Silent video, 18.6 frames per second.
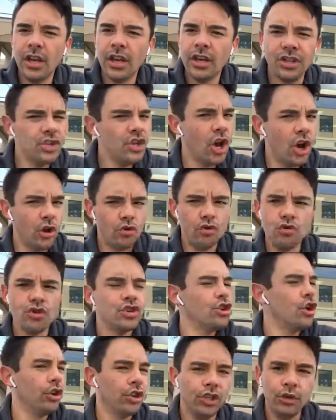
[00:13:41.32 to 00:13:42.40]

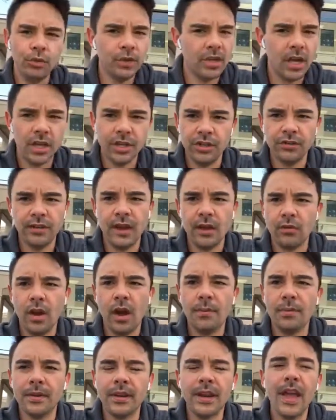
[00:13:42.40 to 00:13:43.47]
No, you would not do that,
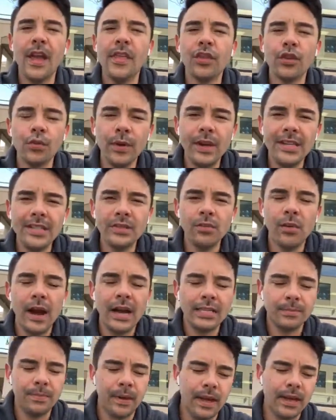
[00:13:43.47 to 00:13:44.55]
Robin. And the reason why
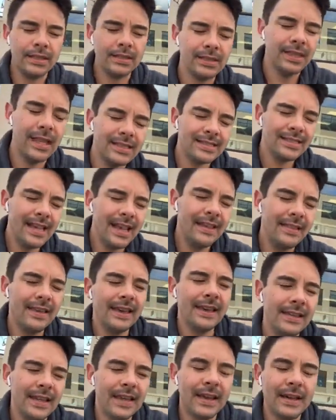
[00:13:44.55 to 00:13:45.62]
is because let's say
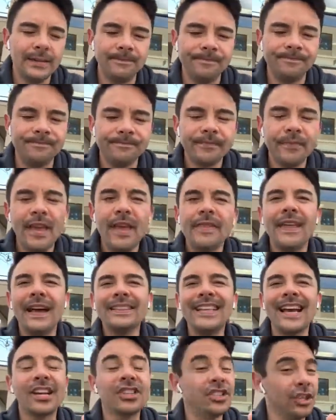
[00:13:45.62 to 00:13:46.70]
that
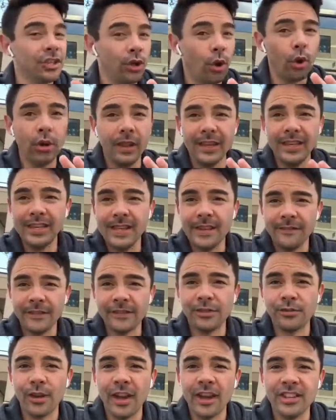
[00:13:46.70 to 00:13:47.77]
that's actually a totally different
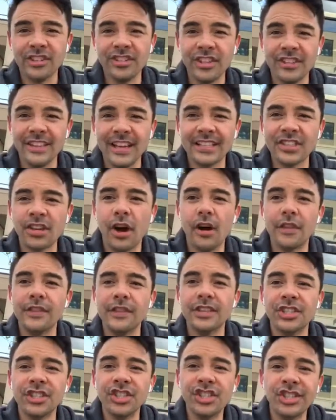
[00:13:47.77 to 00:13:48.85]
strategy. That's called
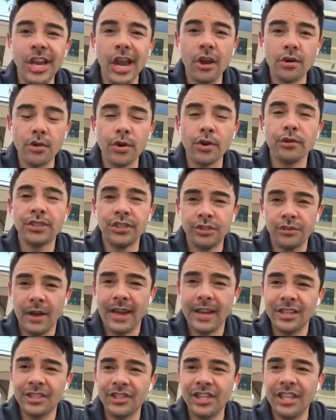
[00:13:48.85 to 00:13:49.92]
the sharer
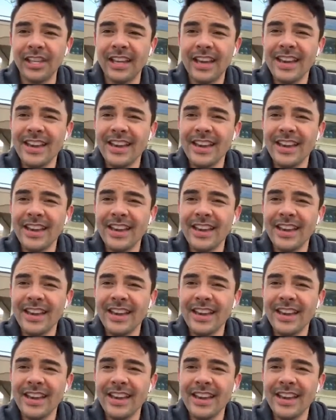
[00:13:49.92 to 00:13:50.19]
strategy.